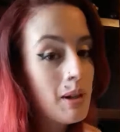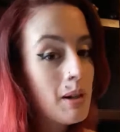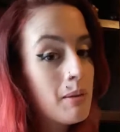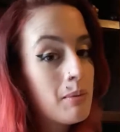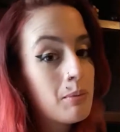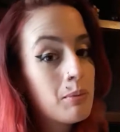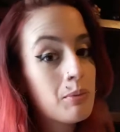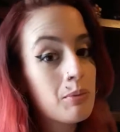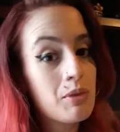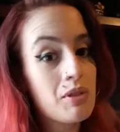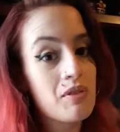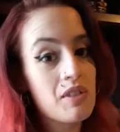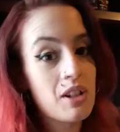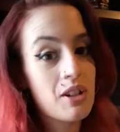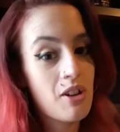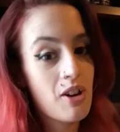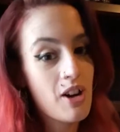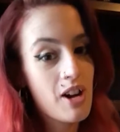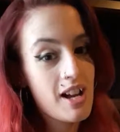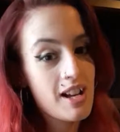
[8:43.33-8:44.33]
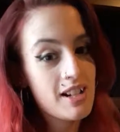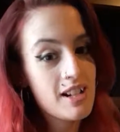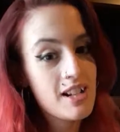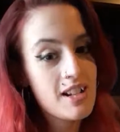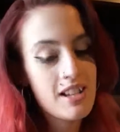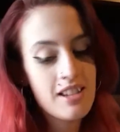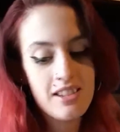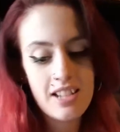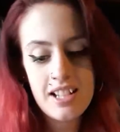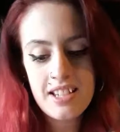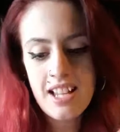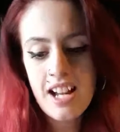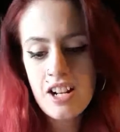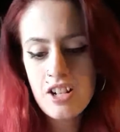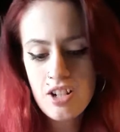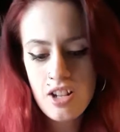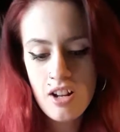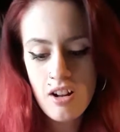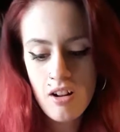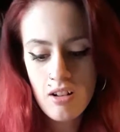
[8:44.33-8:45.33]
Moving on, that's
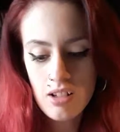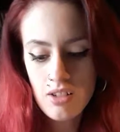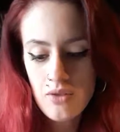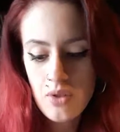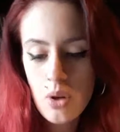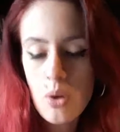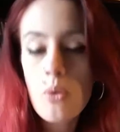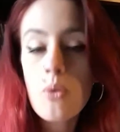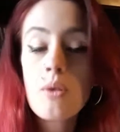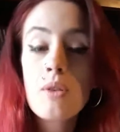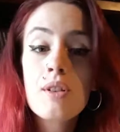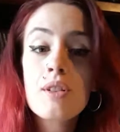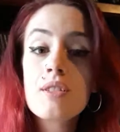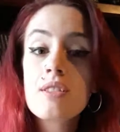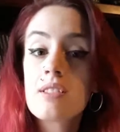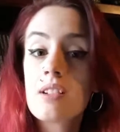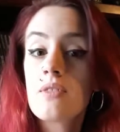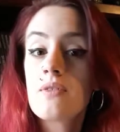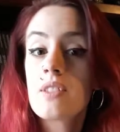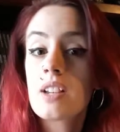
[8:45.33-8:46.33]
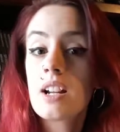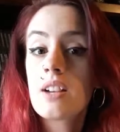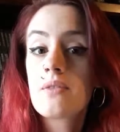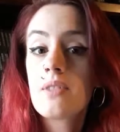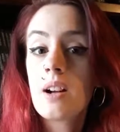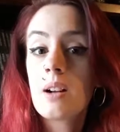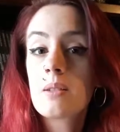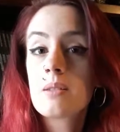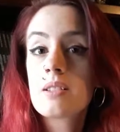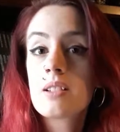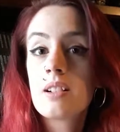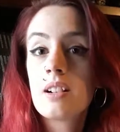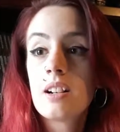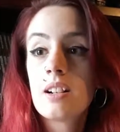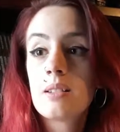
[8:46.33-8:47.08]
actually all of the horror stuff that I found.